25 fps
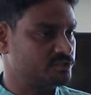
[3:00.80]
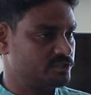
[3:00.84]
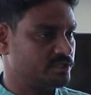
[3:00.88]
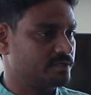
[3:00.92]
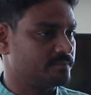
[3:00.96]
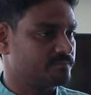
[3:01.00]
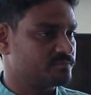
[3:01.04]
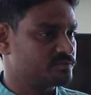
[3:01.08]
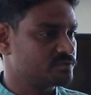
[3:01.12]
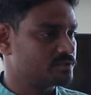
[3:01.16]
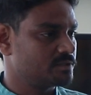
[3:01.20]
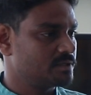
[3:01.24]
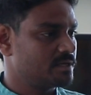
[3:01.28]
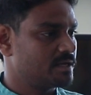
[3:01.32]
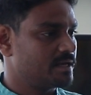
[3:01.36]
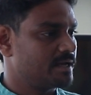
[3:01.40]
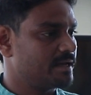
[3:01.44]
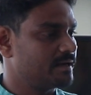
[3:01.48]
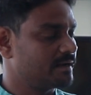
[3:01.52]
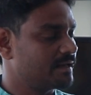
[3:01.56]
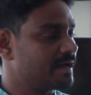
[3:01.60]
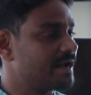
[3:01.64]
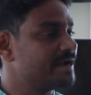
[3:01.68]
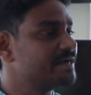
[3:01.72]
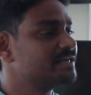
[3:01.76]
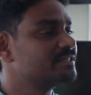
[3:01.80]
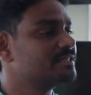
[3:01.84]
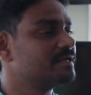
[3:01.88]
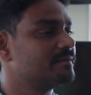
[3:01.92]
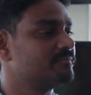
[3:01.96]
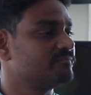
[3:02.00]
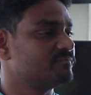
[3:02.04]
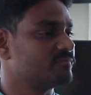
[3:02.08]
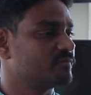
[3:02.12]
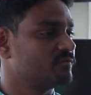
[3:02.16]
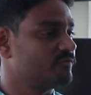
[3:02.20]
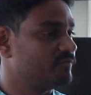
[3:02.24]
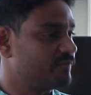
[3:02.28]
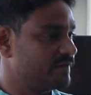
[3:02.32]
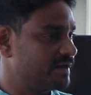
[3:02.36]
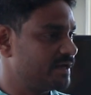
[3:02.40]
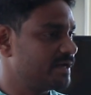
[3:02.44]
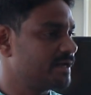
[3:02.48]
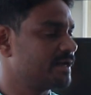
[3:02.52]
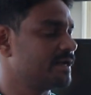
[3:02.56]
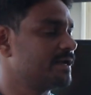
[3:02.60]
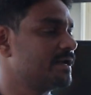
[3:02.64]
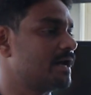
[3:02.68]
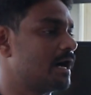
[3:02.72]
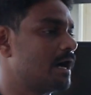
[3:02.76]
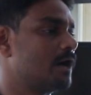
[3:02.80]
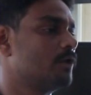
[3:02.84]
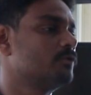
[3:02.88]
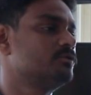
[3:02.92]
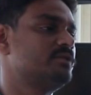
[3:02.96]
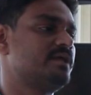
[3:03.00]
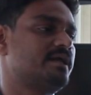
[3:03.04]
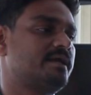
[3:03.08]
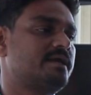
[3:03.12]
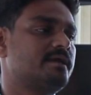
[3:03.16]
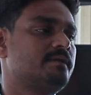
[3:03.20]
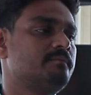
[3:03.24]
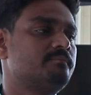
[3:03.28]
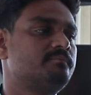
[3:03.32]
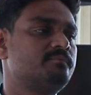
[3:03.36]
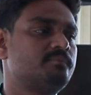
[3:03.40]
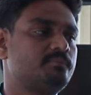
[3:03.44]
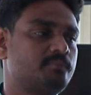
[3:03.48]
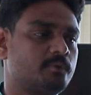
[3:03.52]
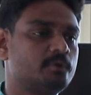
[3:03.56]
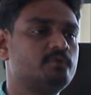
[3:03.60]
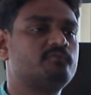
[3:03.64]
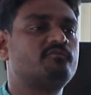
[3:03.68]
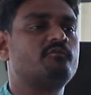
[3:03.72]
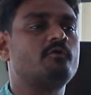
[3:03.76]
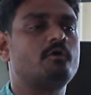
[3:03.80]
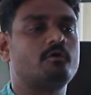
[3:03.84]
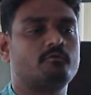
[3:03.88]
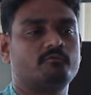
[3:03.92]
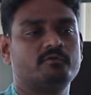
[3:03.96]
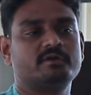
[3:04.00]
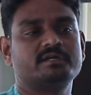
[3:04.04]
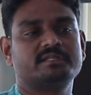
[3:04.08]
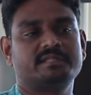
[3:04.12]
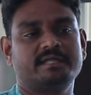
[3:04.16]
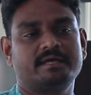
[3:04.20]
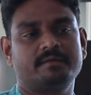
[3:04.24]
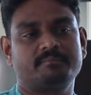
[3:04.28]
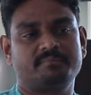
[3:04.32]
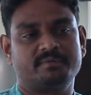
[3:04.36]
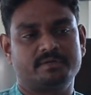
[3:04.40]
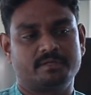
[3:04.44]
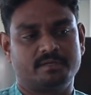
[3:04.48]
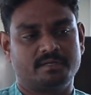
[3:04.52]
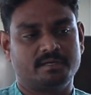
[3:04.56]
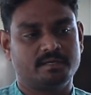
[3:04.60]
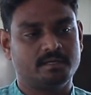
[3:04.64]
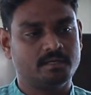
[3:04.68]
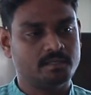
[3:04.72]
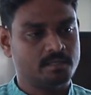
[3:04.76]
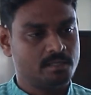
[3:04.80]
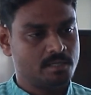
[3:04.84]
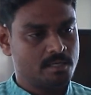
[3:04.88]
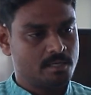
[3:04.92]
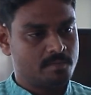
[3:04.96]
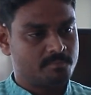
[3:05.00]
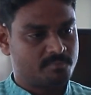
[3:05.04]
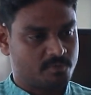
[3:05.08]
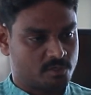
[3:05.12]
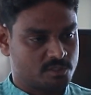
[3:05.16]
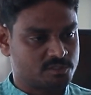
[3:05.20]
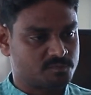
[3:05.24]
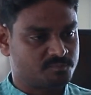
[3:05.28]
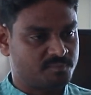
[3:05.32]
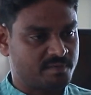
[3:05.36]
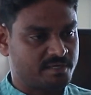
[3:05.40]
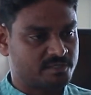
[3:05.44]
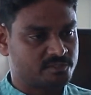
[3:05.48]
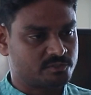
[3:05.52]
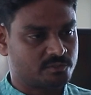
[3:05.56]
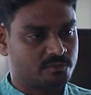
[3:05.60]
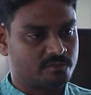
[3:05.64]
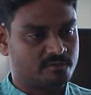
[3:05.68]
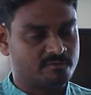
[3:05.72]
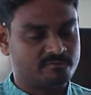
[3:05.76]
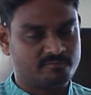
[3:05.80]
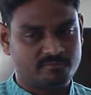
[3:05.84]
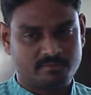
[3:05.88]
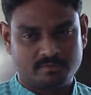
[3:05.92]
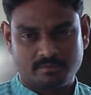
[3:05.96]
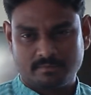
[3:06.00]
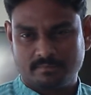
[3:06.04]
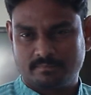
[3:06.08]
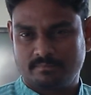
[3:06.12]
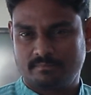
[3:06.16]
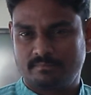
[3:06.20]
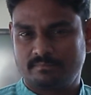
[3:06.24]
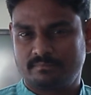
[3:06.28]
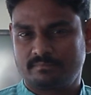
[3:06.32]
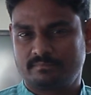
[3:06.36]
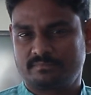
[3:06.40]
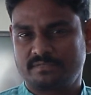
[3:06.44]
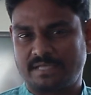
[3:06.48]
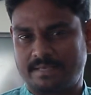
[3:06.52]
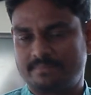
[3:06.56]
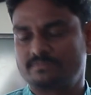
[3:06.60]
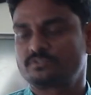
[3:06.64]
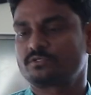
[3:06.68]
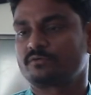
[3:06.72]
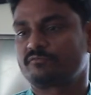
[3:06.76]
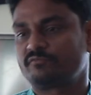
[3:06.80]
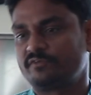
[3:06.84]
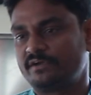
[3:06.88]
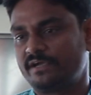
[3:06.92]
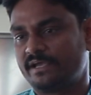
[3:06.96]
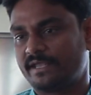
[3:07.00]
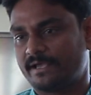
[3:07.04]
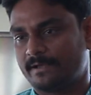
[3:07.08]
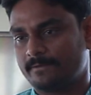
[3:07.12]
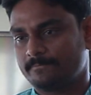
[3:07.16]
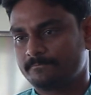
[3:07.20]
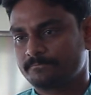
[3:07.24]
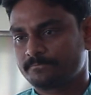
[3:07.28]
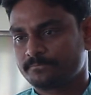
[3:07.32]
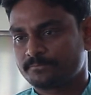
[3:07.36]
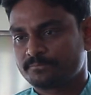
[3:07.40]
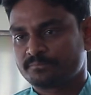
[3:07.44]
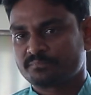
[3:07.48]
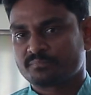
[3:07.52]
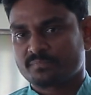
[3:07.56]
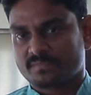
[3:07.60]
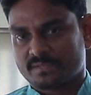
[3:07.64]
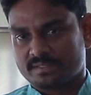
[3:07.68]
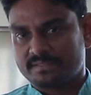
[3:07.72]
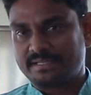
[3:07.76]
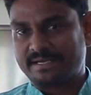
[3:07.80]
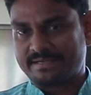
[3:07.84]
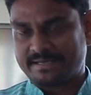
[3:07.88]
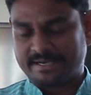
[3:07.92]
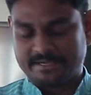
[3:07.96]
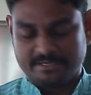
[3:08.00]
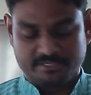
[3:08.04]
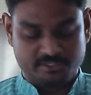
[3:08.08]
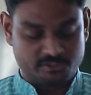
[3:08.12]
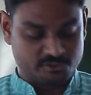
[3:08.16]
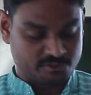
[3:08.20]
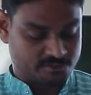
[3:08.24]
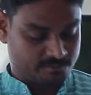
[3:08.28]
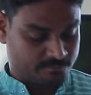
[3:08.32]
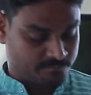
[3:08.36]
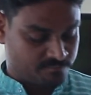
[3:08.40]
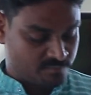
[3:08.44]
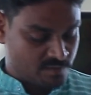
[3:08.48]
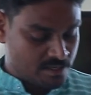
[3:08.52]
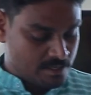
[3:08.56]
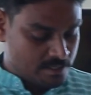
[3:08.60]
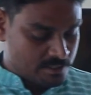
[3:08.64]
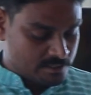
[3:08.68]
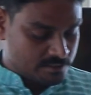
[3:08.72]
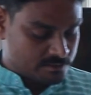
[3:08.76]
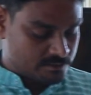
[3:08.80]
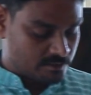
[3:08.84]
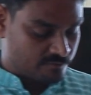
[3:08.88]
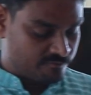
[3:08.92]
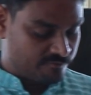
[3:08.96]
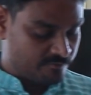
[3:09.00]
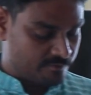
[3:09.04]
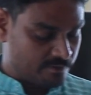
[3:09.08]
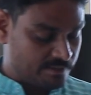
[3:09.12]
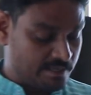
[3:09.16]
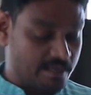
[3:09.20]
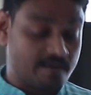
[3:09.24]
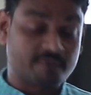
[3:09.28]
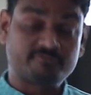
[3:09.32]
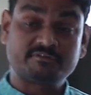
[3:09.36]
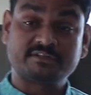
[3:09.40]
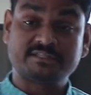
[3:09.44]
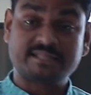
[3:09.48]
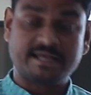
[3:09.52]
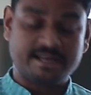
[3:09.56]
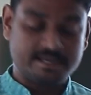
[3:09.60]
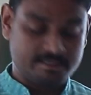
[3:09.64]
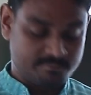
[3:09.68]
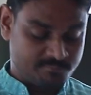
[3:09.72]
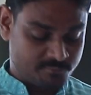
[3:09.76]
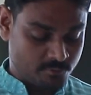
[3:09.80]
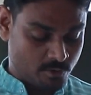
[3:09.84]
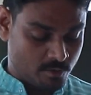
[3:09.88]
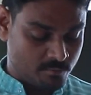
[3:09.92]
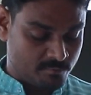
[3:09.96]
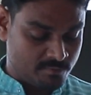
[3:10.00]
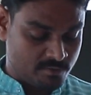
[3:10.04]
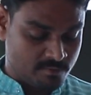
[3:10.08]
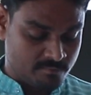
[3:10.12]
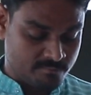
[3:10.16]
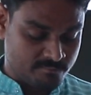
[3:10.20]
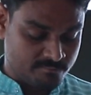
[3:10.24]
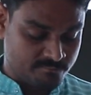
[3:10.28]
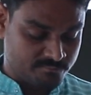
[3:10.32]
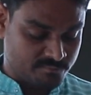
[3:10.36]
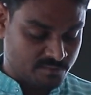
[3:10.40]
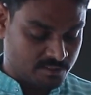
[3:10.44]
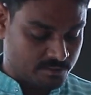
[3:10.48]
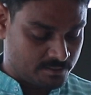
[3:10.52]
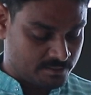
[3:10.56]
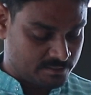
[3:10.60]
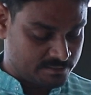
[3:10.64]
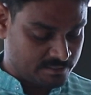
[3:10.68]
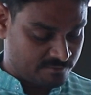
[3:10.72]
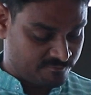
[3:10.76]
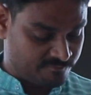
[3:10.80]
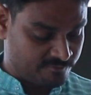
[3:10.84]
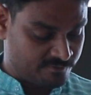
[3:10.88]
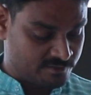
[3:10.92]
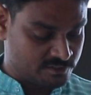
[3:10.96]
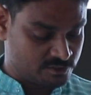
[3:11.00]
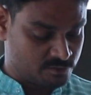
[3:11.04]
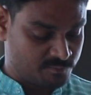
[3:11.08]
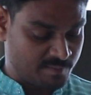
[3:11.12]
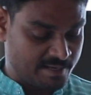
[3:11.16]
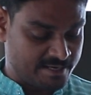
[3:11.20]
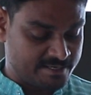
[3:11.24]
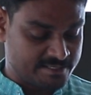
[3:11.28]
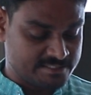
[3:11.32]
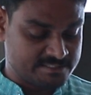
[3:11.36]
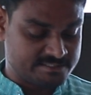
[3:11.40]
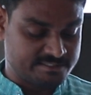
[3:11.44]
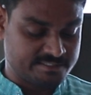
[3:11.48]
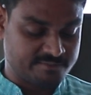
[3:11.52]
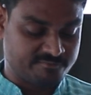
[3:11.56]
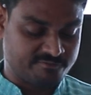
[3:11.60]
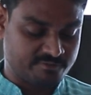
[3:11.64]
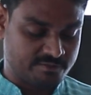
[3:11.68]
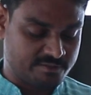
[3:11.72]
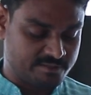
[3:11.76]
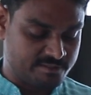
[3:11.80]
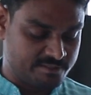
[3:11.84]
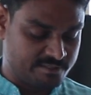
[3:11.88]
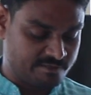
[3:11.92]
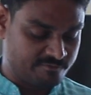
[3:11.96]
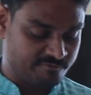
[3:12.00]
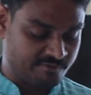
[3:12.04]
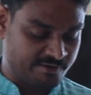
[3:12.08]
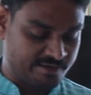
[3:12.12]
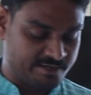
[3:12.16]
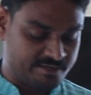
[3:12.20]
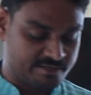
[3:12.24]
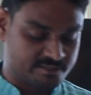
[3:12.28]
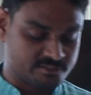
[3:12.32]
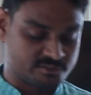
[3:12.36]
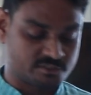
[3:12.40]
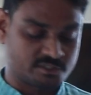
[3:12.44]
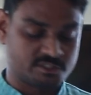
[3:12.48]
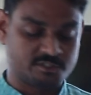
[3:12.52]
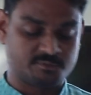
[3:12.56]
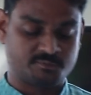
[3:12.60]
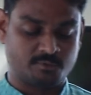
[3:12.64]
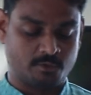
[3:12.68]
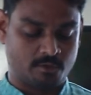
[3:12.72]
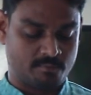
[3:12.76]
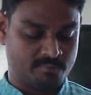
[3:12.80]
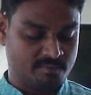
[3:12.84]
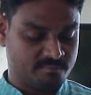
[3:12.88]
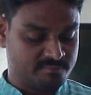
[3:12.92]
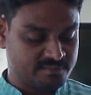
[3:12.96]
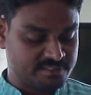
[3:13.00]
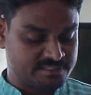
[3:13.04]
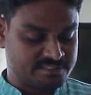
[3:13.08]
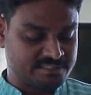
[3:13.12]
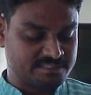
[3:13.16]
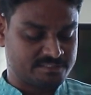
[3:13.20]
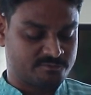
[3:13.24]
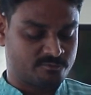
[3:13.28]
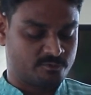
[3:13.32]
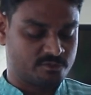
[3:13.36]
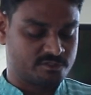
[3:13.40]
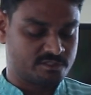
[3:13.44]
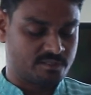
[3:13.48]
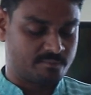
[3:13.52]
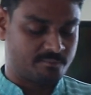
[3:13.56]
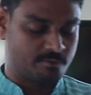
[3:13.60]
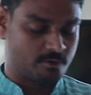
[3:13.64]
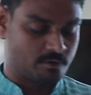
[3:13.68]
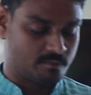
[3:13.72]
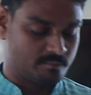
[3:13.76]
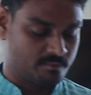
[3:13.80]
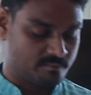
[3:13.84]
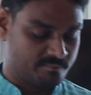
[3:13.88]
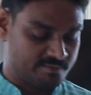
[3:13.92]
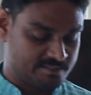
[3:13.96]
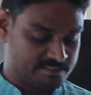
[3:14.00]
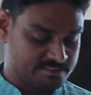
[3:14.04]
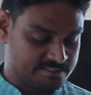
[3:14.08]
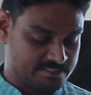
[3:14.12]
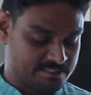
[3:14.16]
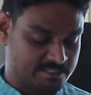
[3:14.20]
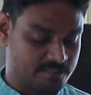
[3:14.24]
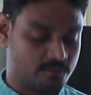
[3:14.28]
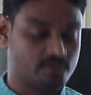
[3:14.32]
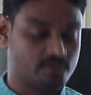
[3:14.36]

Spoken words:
steps and guide them where and how they can put forward their particular prospect of Times of India, that edition. So after that problem, the first part is define research problem. This is what the problem is.